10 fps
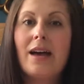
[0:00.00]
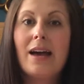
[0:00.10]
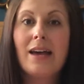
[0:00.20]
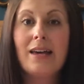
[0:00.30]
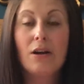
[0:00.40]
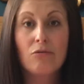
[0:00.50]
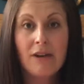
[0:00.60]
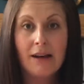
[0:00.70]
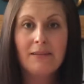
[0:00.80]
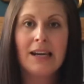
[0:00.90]
a
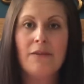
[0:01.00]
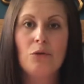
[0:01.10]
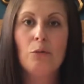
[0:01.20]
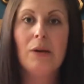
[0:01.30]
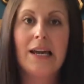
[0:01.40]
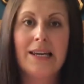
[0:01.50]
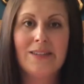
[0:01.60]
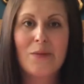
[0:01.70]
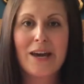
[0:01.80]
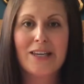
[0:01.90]
ground level play
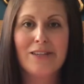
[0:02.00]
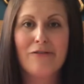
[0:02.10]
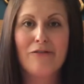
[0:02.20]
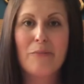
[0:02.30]
space for